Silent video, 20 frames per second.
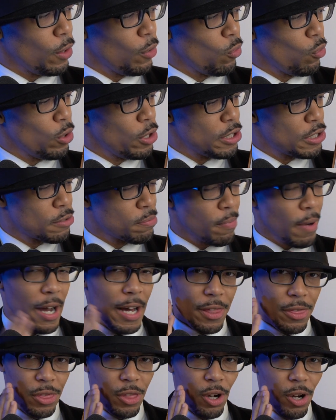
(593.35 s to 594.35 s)
was my
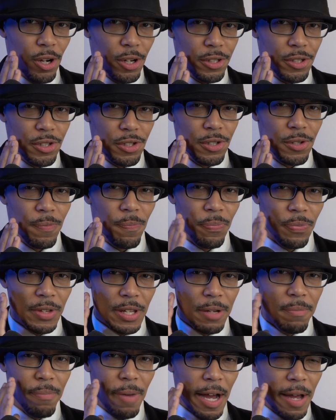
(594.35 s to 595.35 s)
thoughts
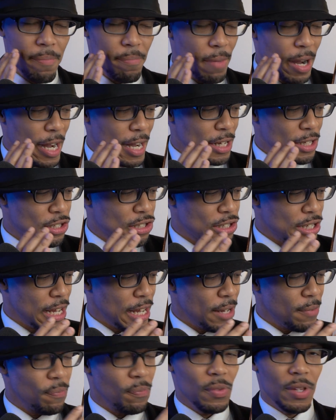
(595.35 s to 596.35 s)
and my
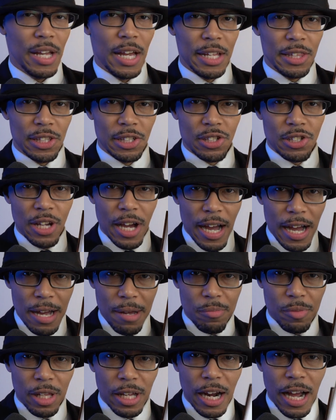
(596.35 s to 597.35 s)
mindset at the
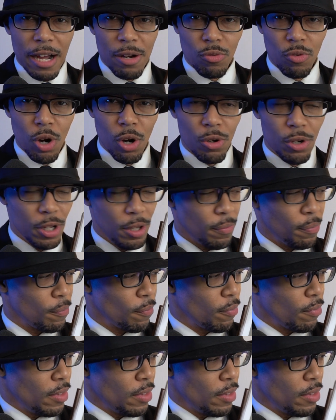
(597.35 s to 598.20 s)
time that I wrote it.